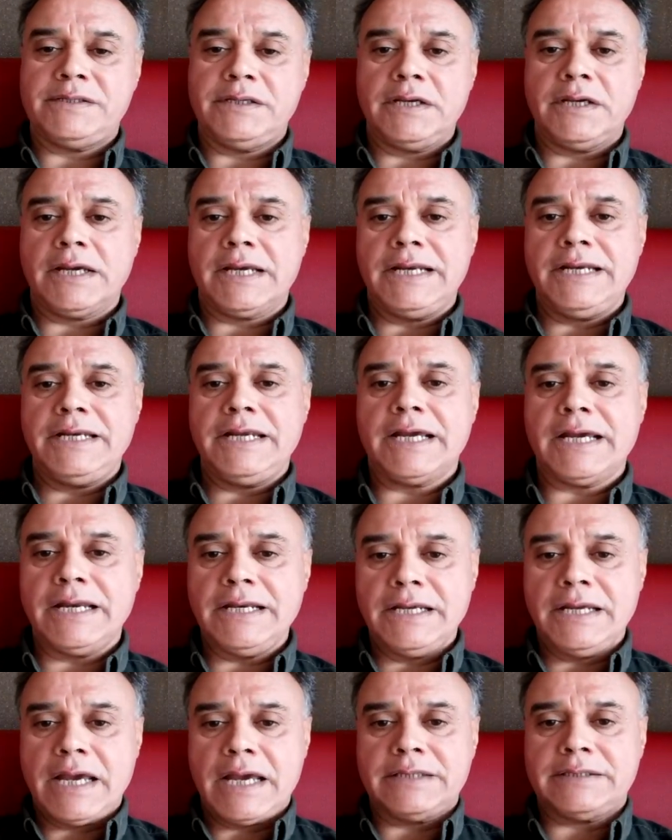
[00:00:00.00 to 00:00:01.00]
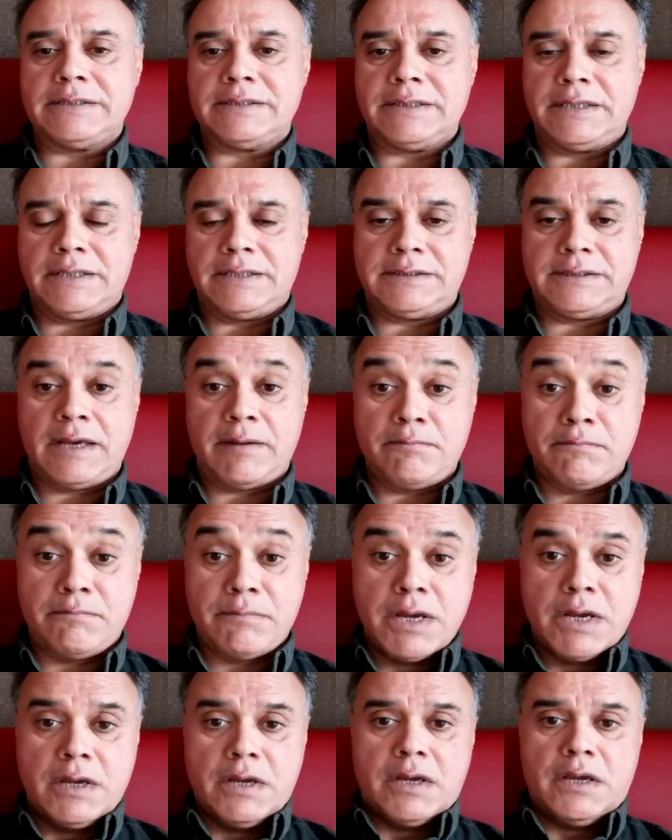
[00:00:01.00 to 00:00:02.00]
seen clinically as
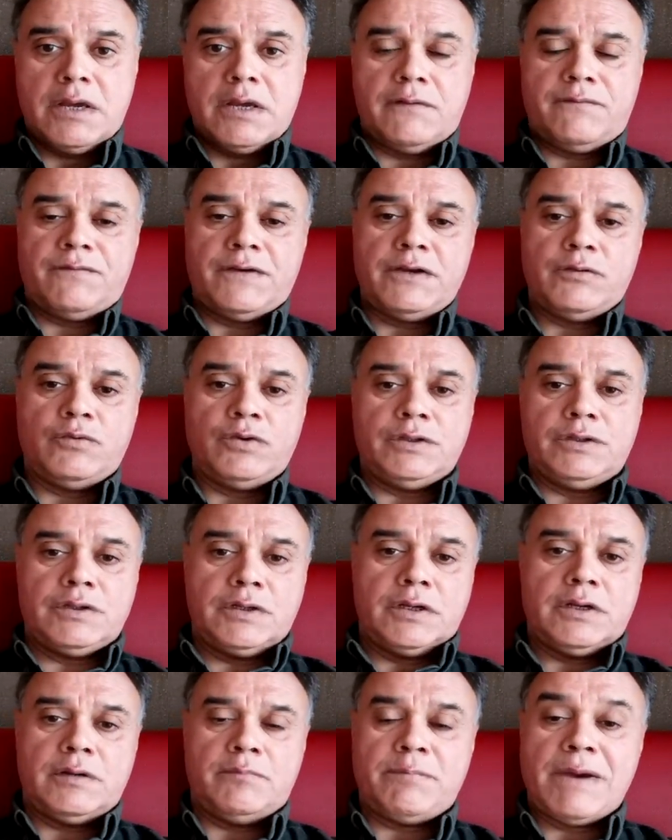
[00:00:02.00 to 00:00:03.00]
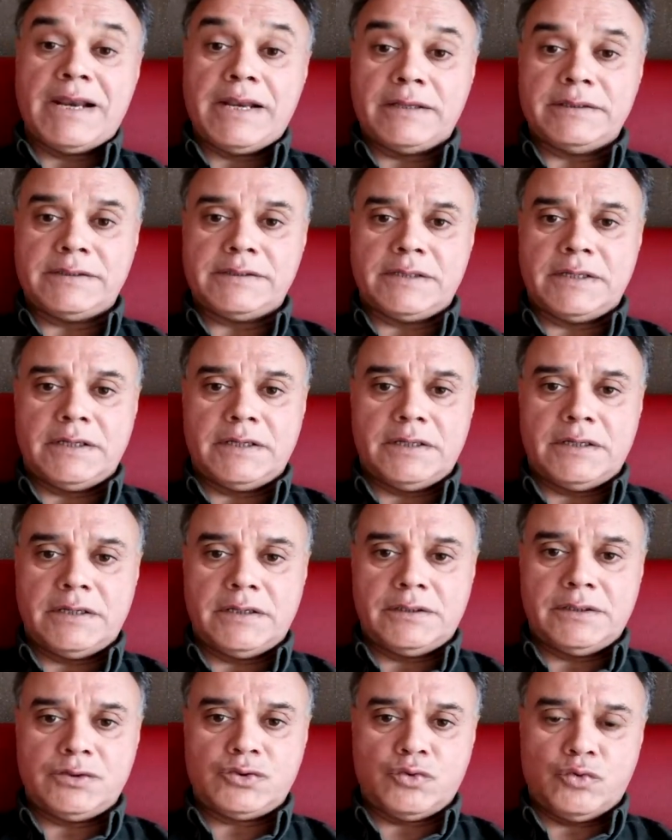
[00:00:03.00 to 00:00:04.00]
some fluid balance
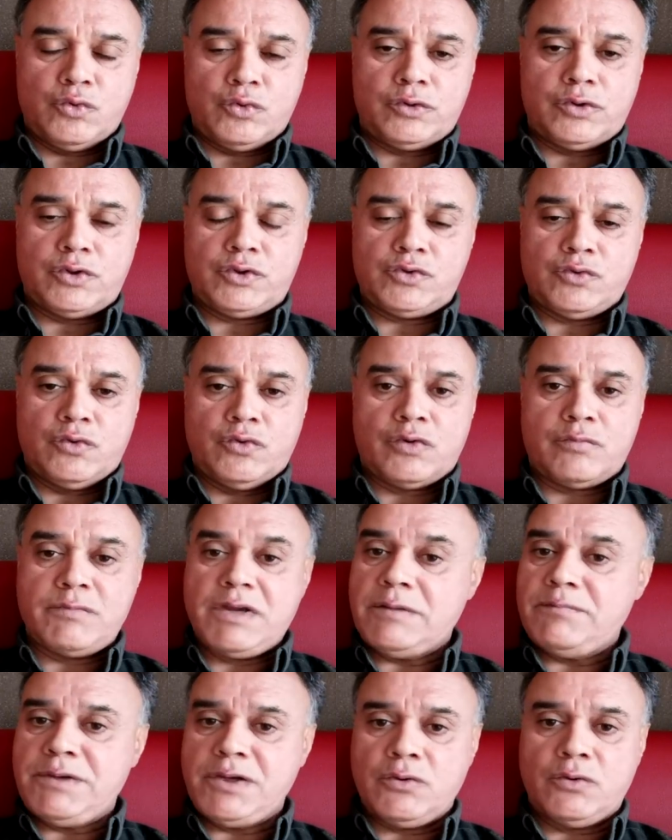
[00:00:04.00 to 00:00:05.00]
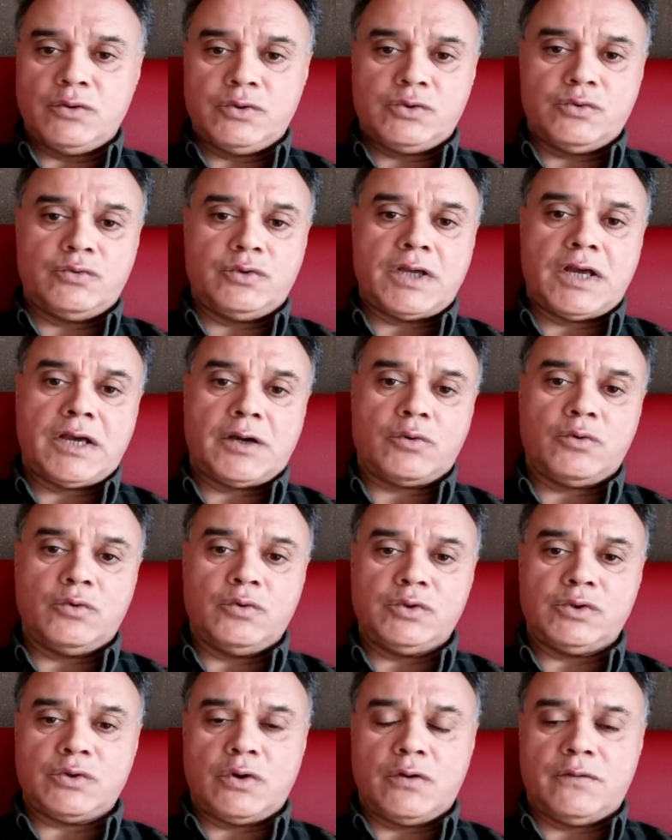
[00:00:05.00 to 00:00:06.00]
disorders, or maybe also the
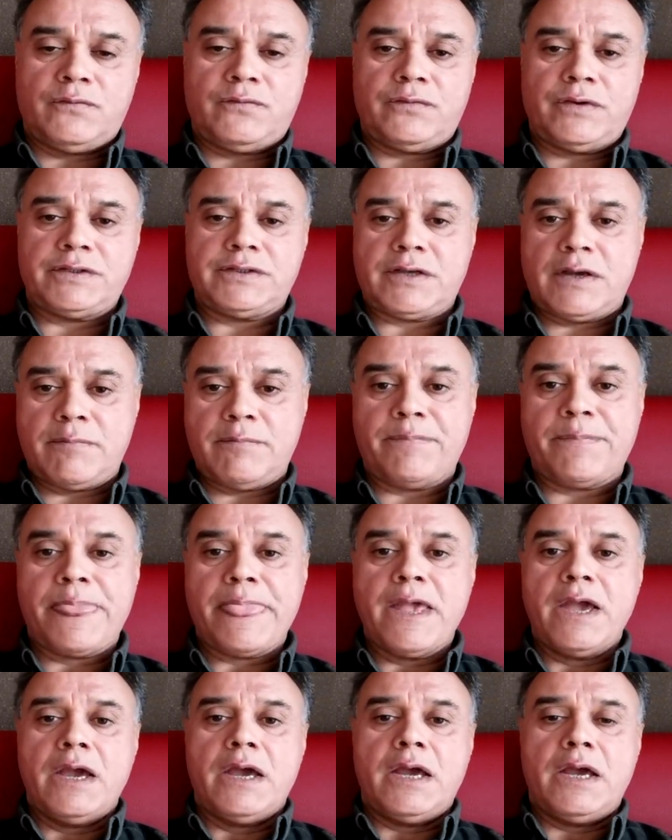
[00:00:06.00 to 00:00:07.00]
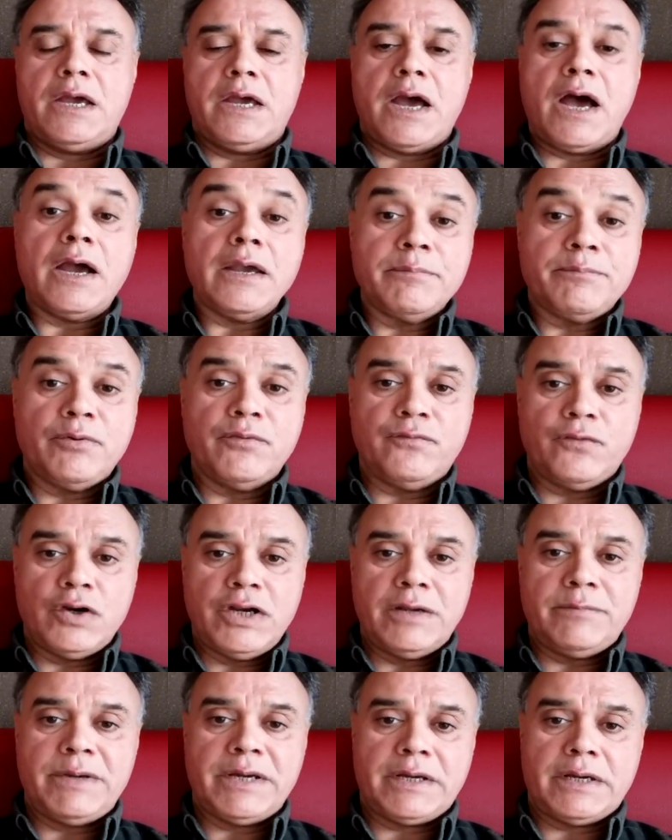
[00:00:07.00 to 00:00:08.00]
cause of some
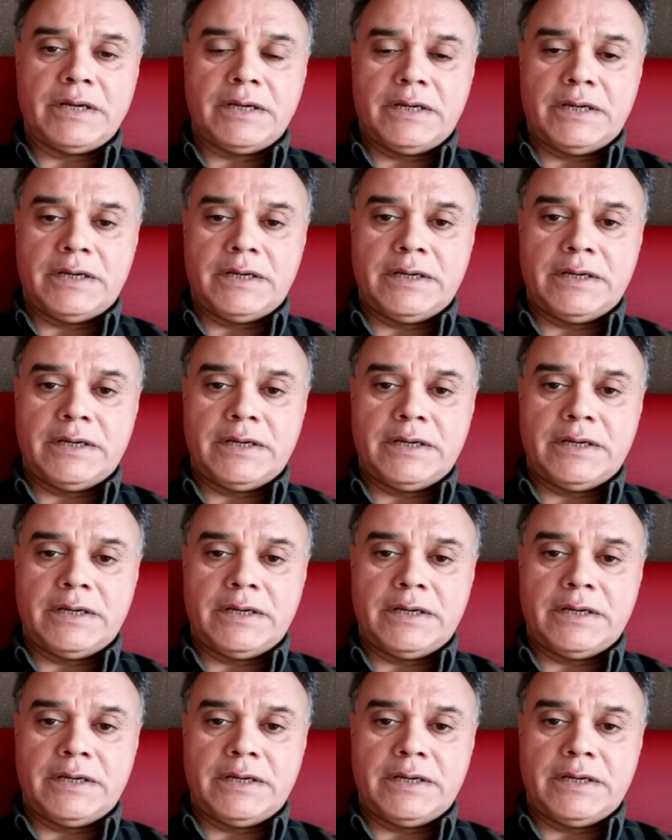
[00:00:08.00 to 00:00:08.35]
hypovolemic